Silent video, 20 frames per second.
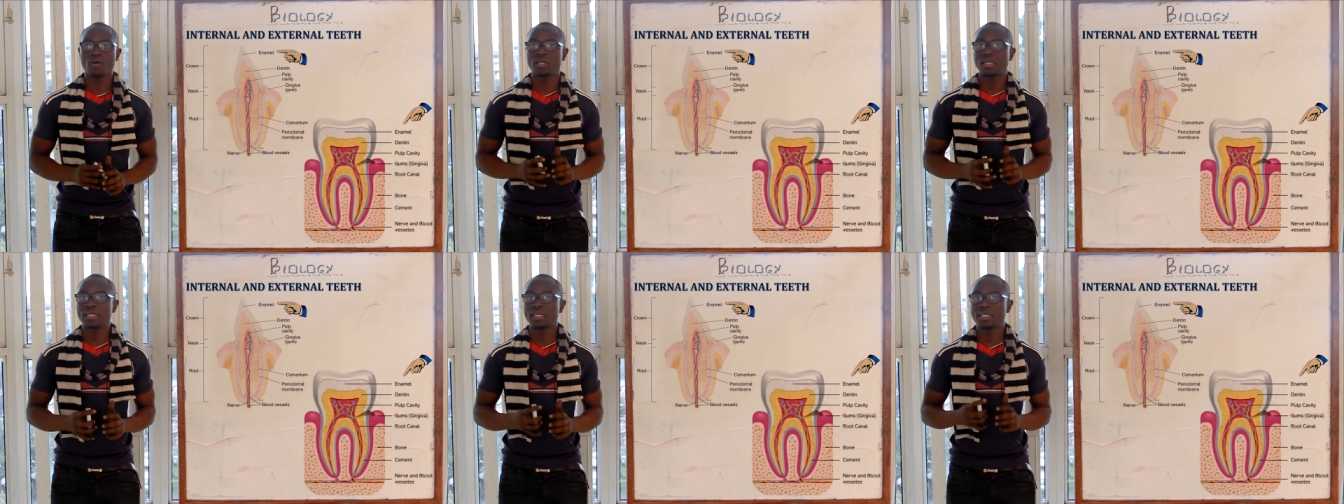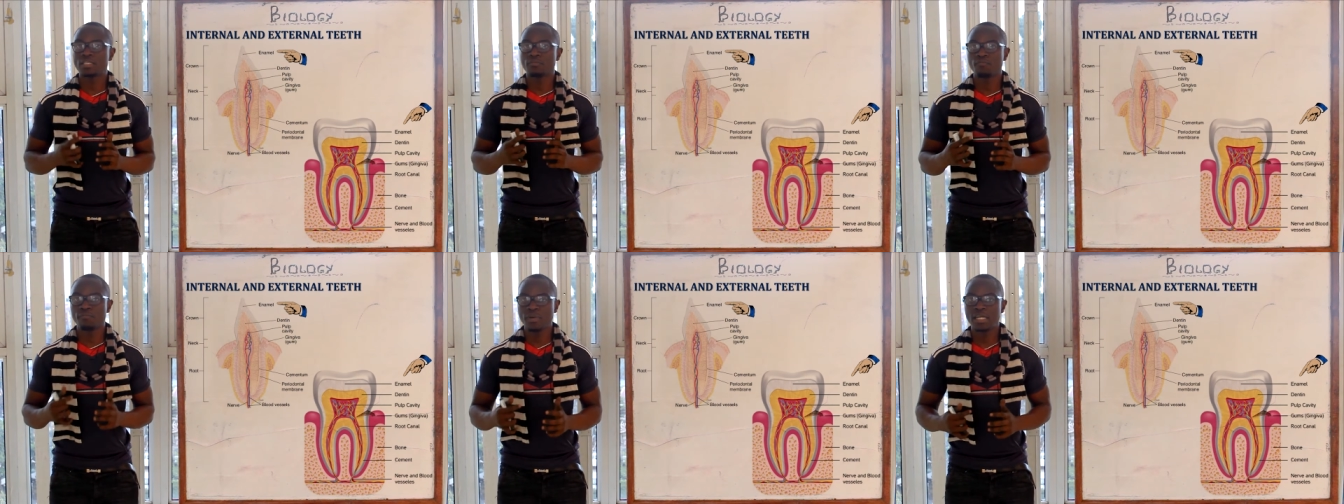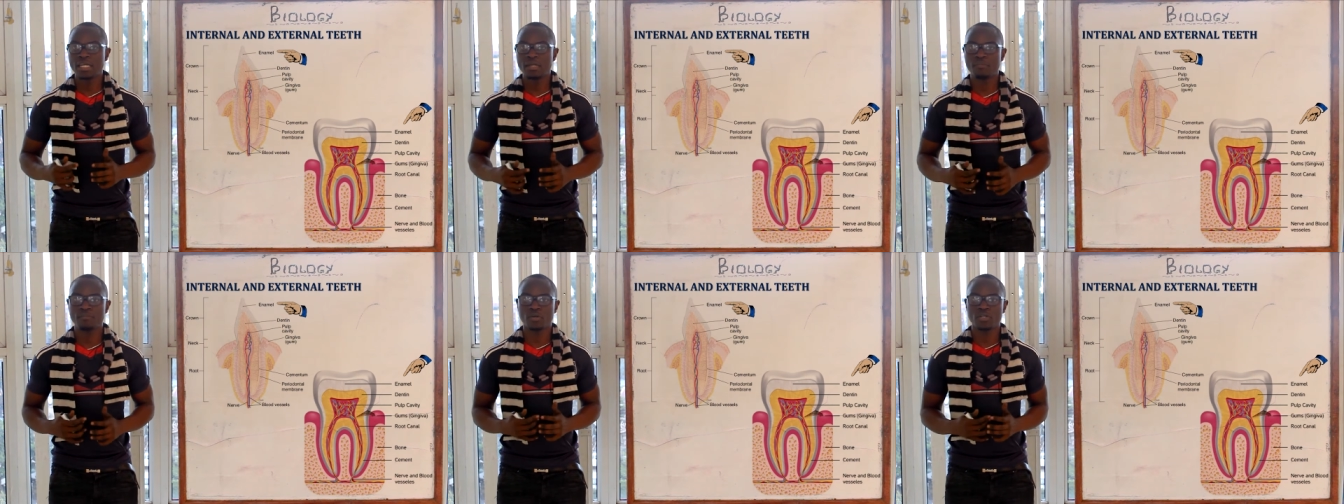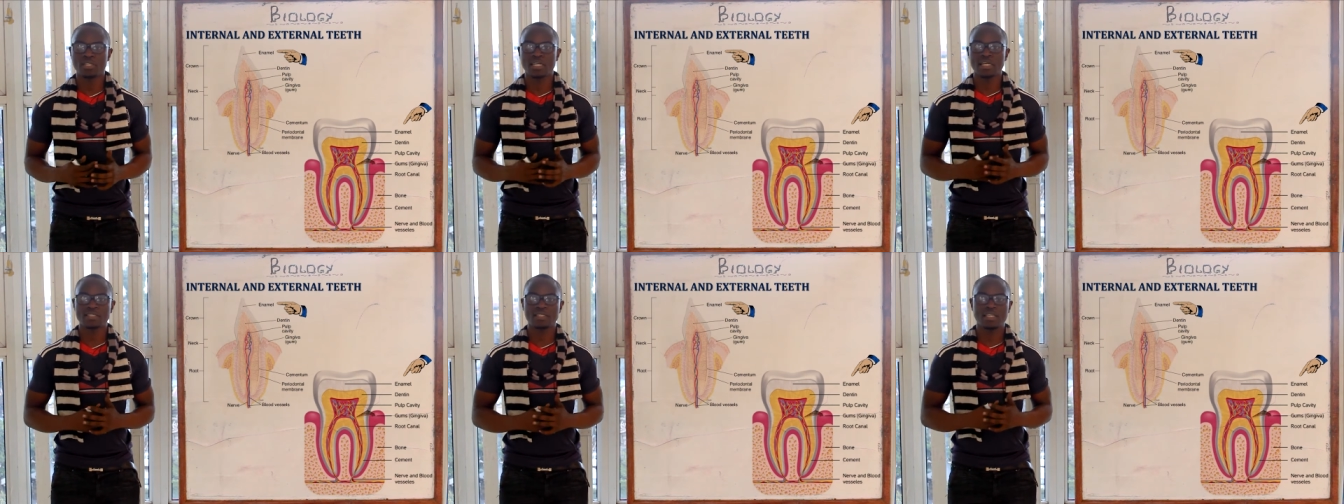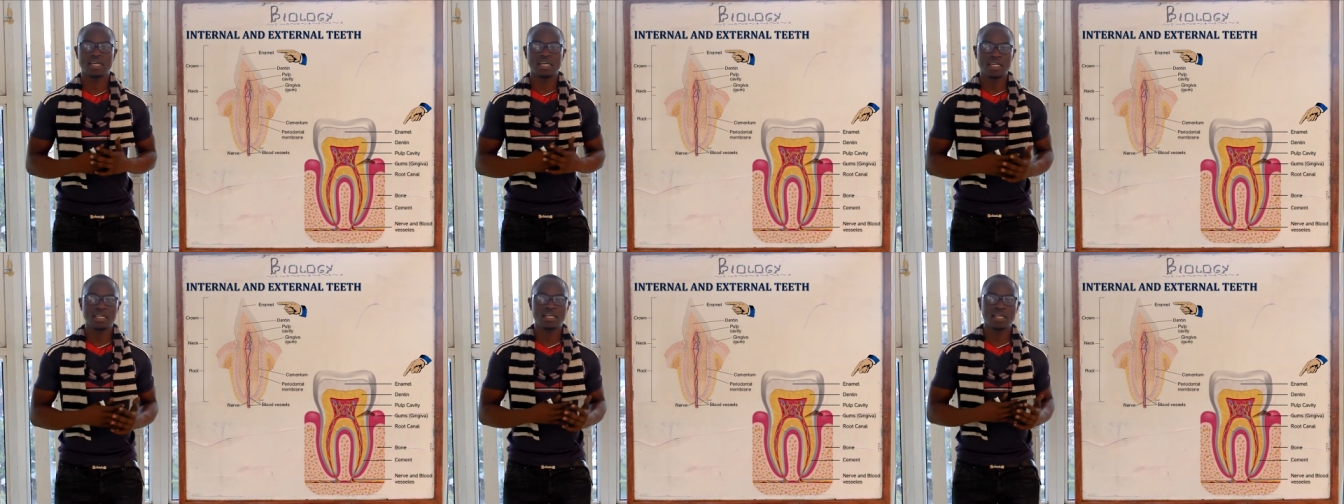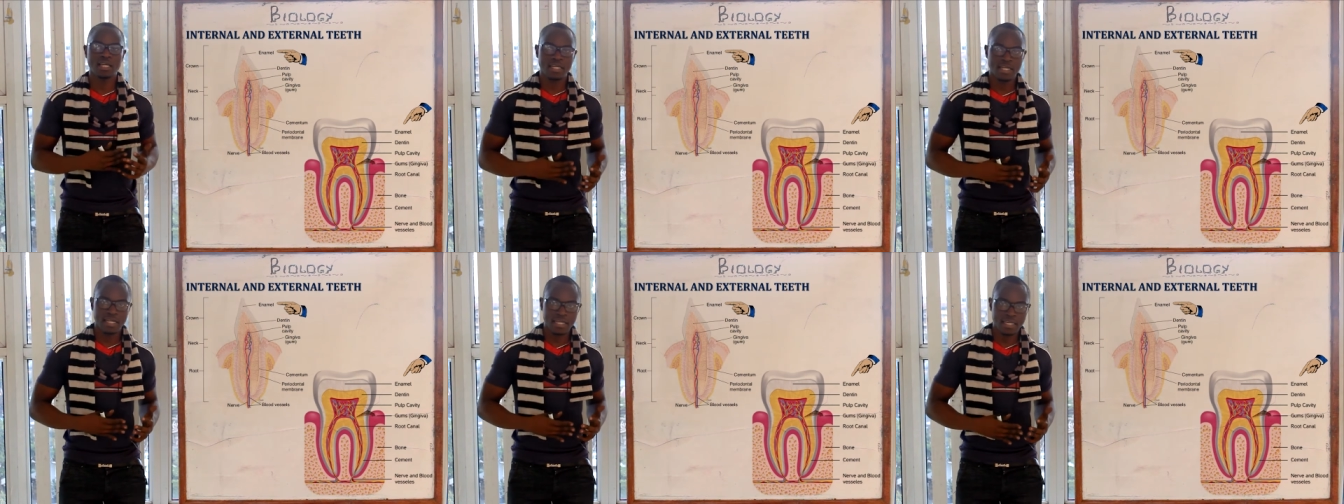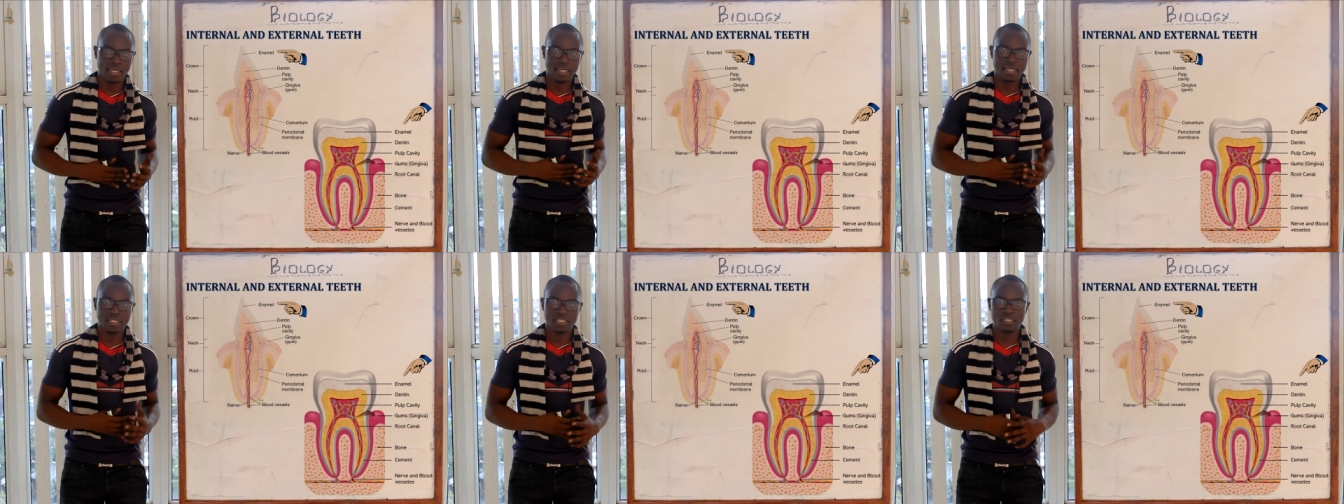or it mainly protects the inner
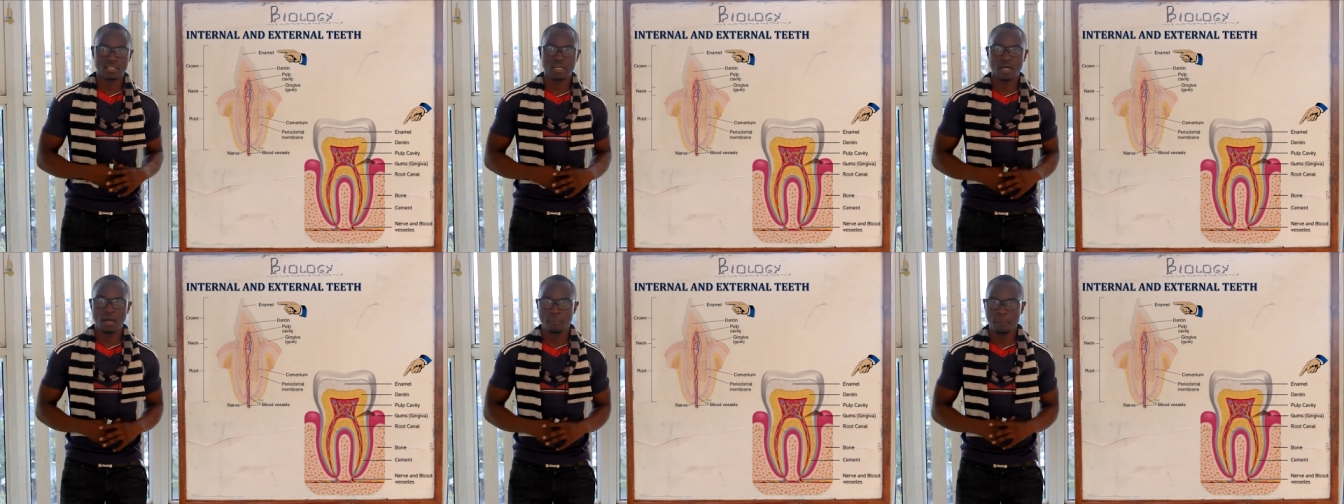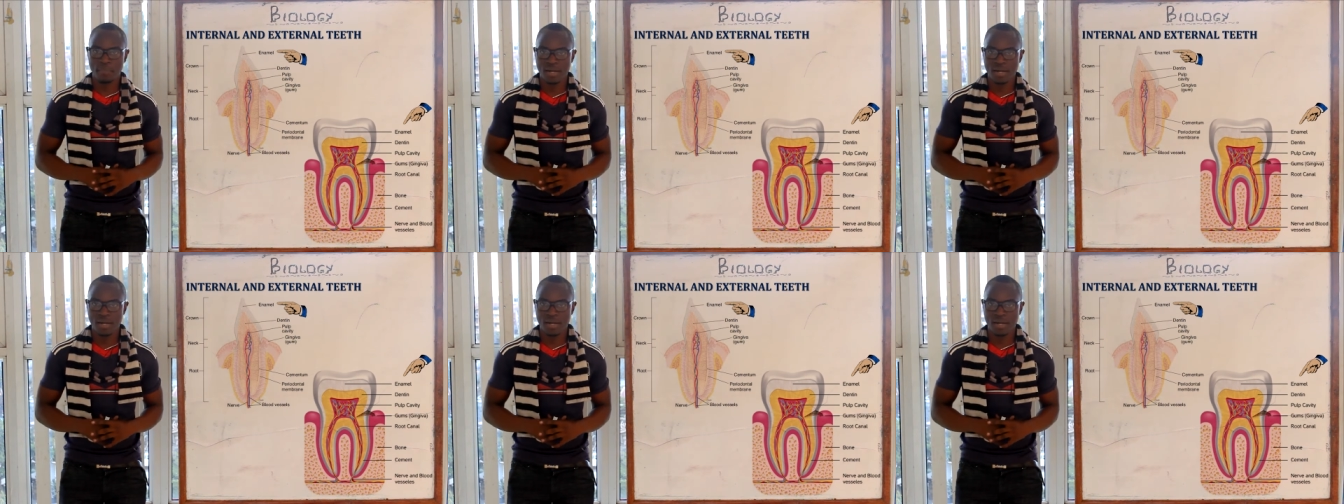delicate uh,